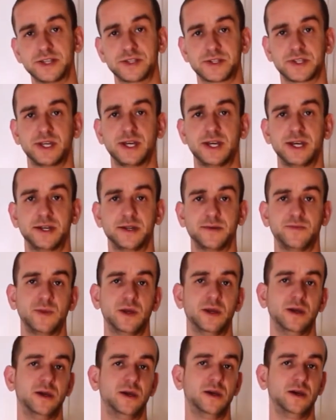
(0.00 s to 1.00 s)
That
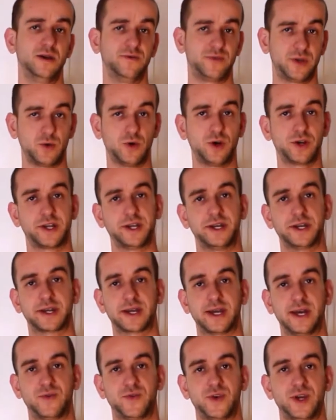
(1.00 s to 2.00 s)
said, if you work
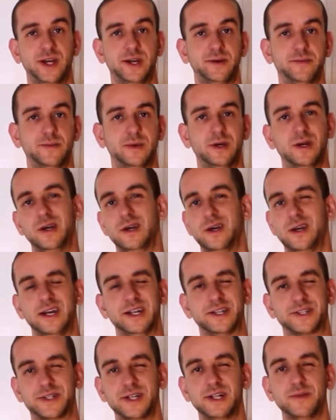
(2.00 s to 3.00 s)
in a cafe,
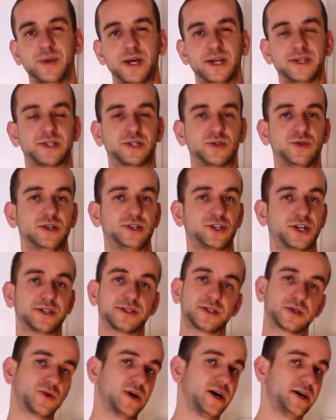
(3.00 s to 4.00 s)
it's still best to
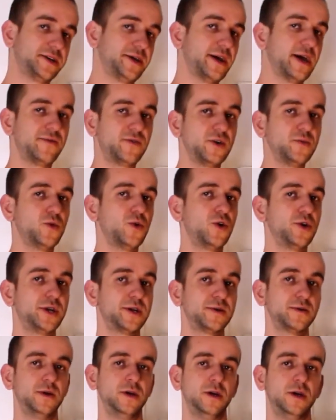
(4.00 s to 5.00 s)
adjust the grinder every
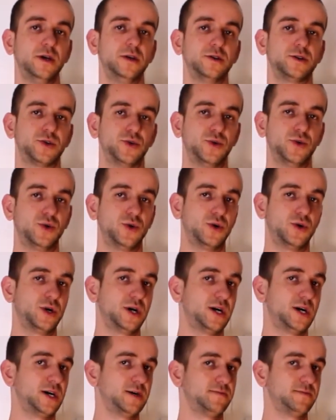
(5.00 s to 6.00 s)
morning
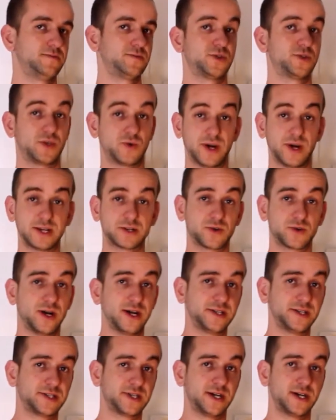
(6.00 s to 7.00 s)
to the
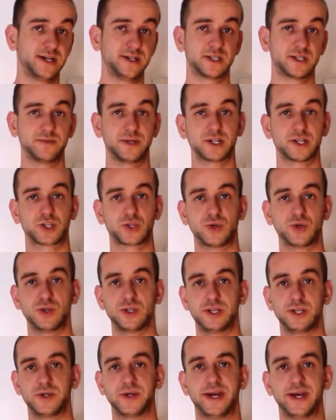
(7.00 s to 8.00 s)
right grind size and make
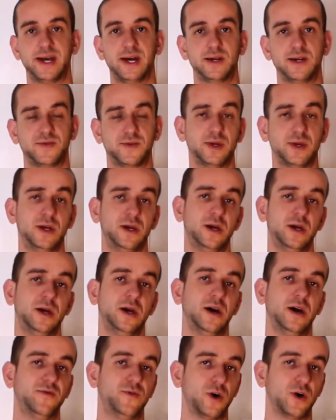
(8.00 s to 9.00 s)
sure that you have
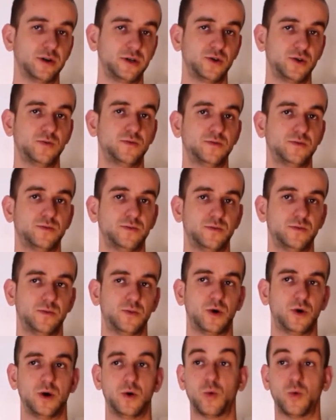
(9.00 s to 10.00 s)
a volume
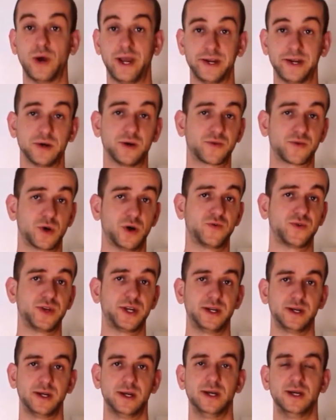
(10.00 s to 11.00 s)
or weight of
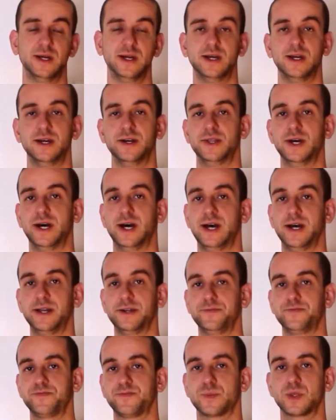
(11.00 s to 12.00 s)
coffee
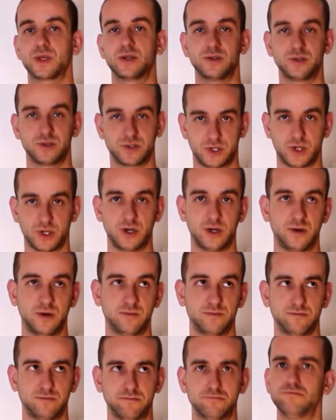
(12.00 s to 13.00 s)
that
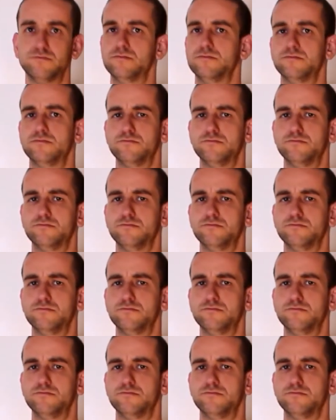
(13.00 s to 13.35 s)
serves